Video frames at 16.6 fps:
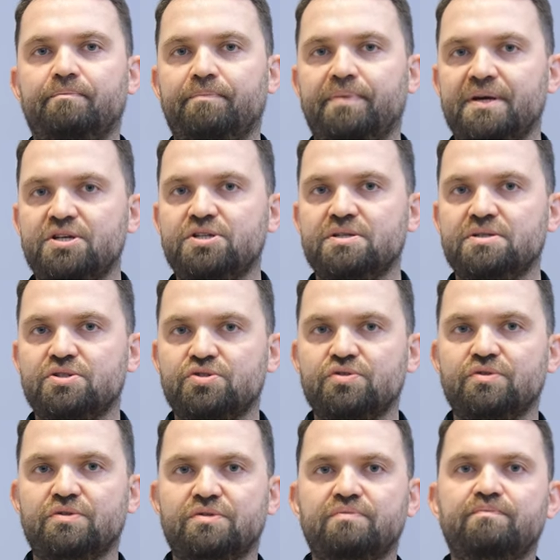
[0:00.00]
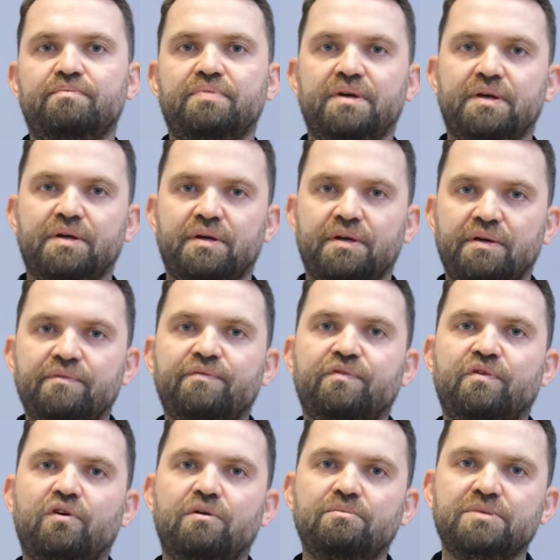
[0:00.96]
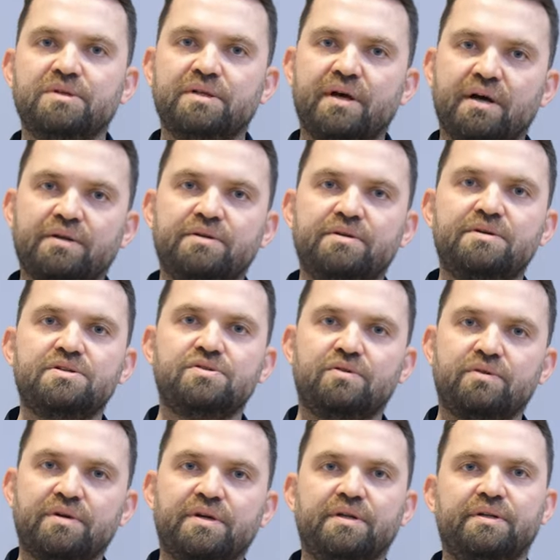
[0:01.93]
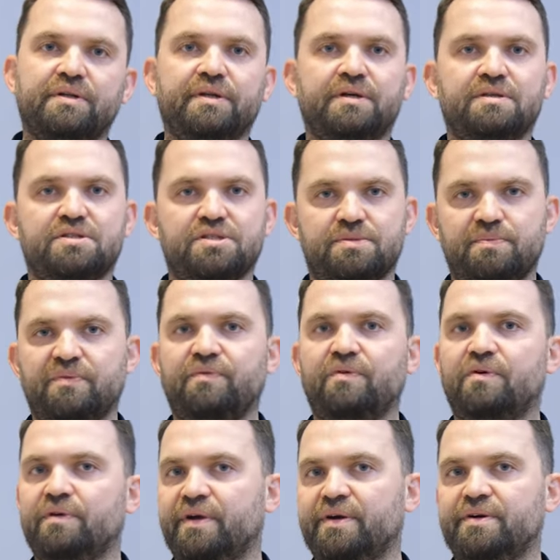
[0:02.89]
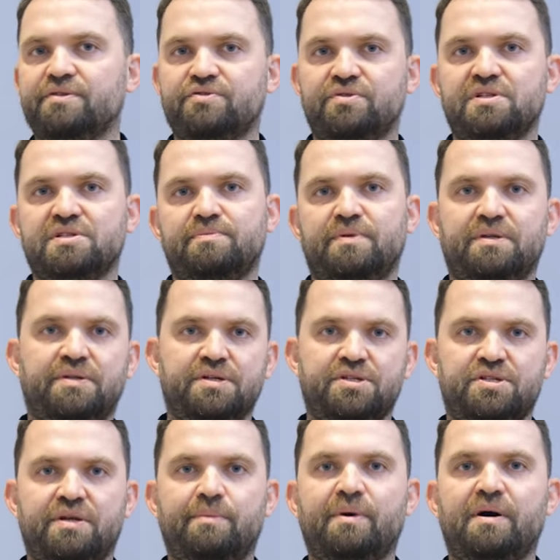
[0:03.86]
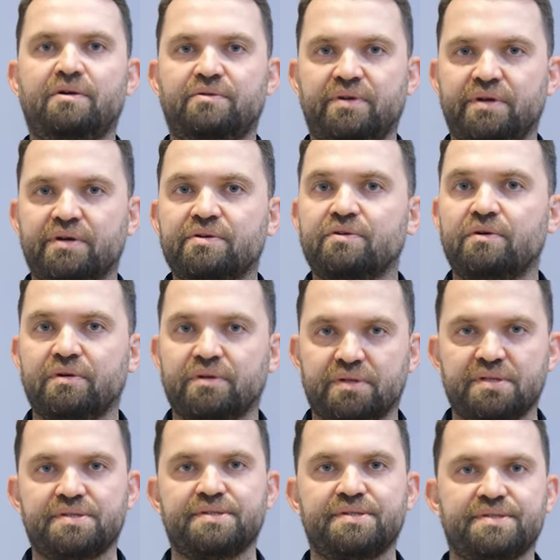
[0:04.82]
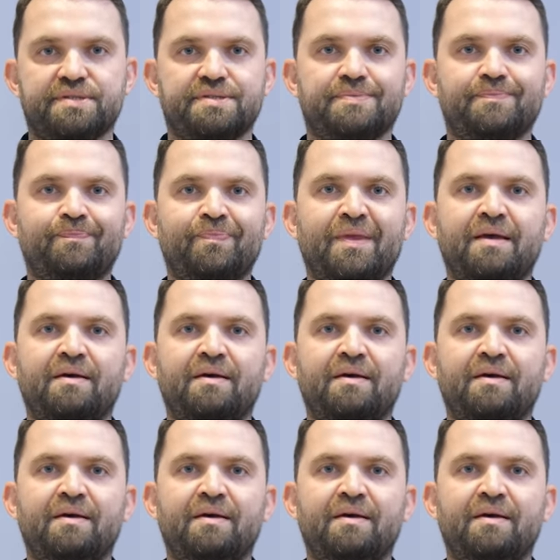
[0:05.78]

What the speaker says: Patients should inform the doctors or clinic just before the hair transplantation about their chronic diseases.